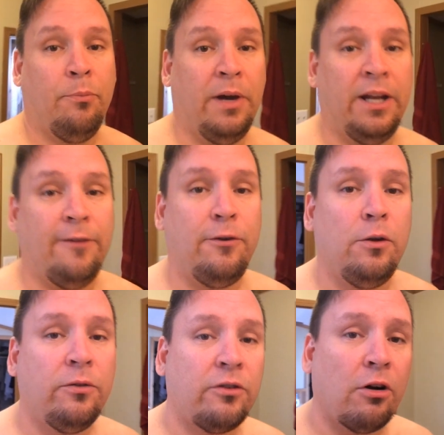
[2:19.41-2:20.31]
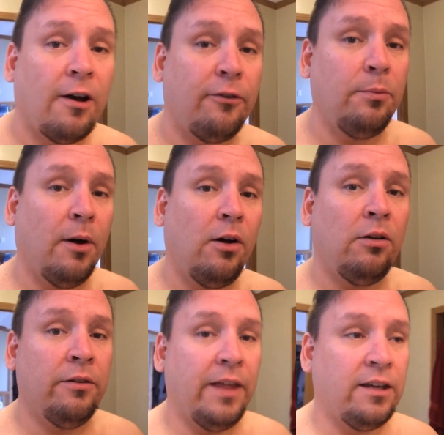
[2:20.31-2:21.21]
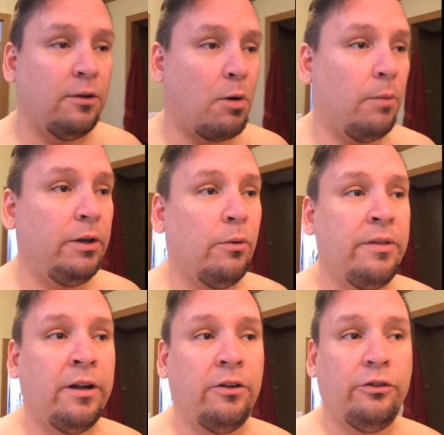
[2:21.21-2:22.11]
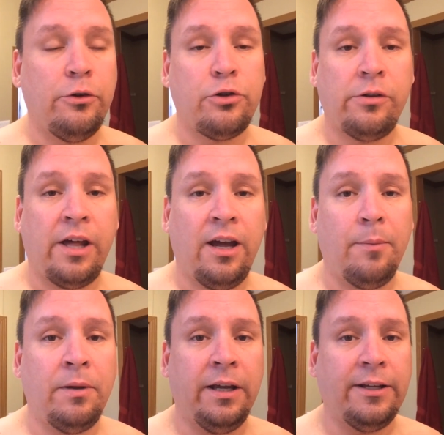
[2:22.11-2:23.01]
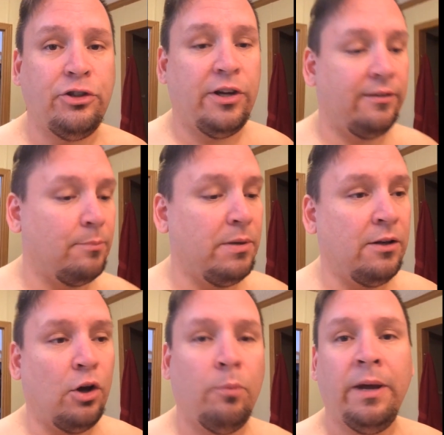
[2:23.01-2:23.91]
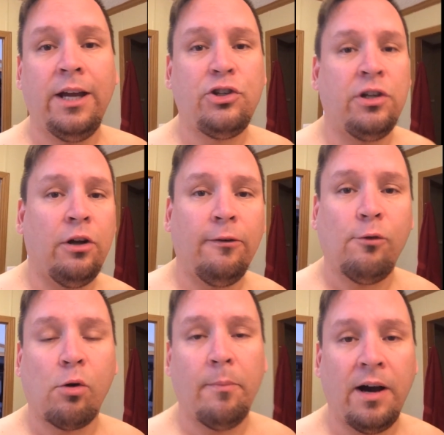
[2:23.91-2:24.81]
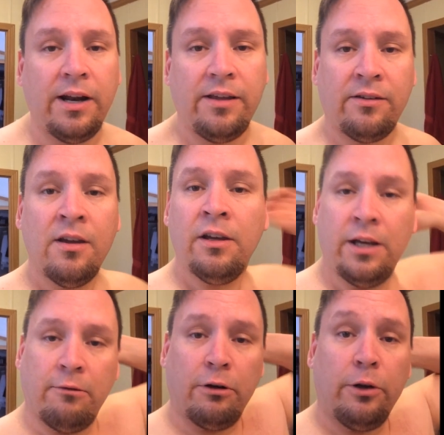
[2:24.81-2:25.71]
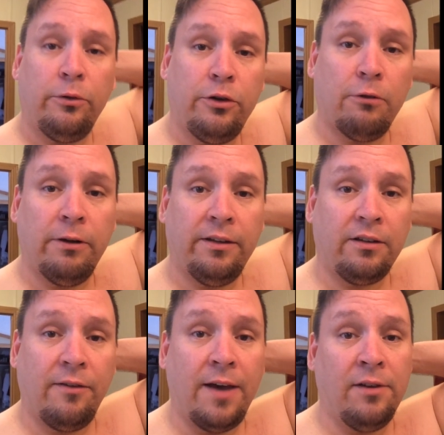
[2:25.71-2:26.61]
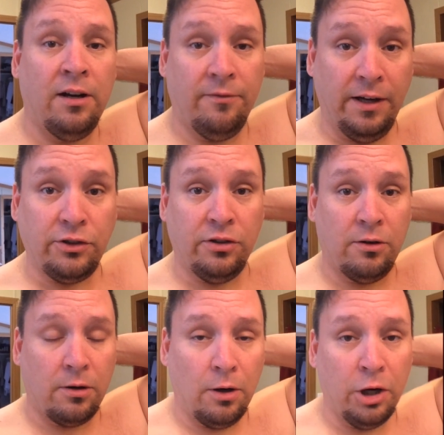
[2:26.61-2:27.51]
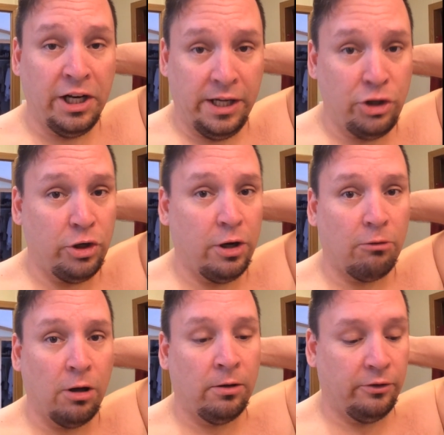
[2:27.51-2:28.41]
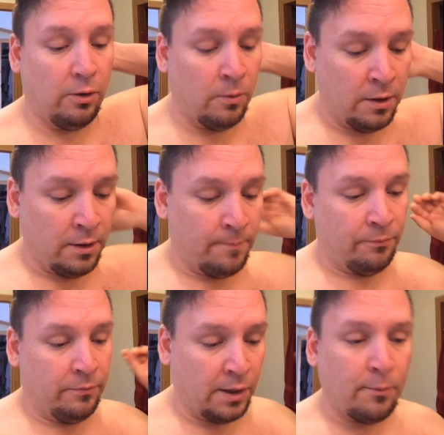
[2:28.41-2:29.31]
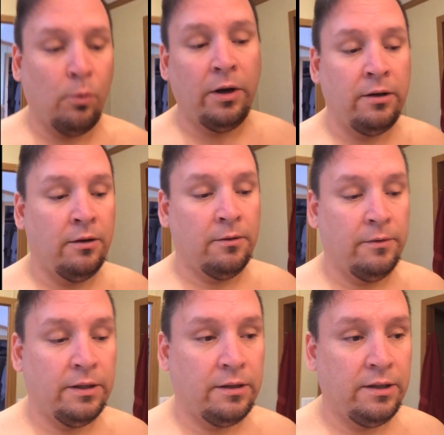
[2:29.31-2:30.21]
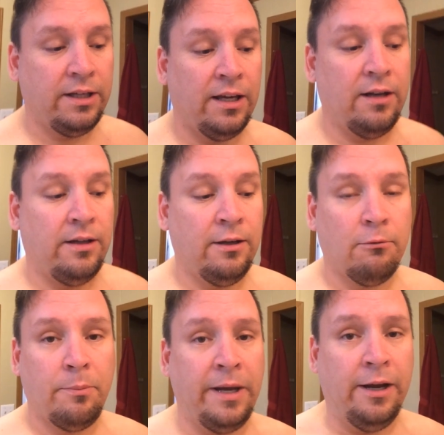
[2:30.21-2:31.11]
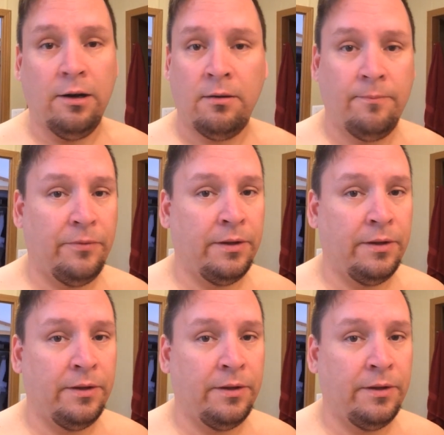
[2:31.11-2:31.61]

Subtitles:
But if you start off small, they can probably go in there and suture that up, and it can just be no mesh and no foreign bodies and reduce your risk of having an infection or an issue go wrong. So number one, get it repaired.